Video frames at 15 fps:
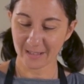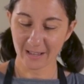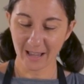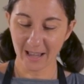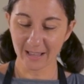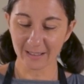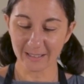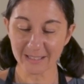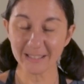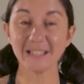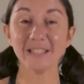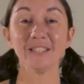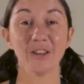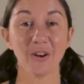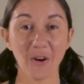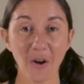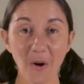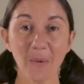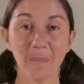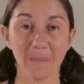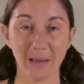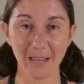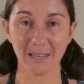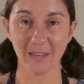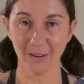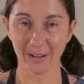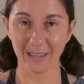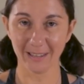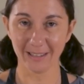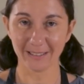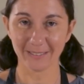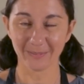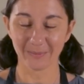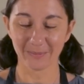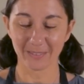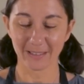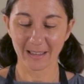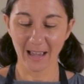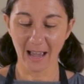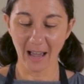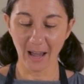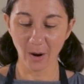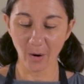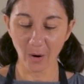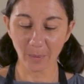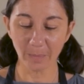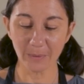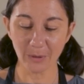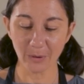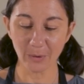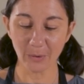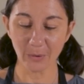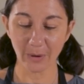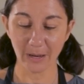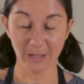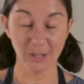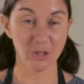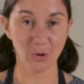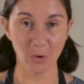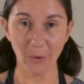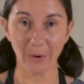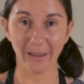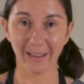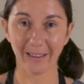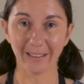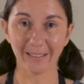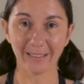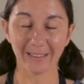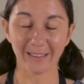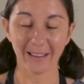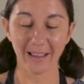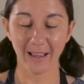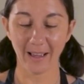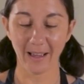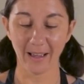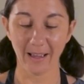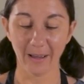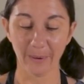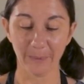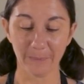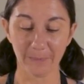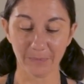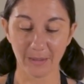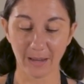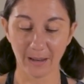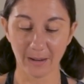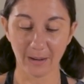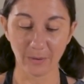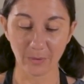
And this is your homemade gnocchi. I hope you enjoy it, and I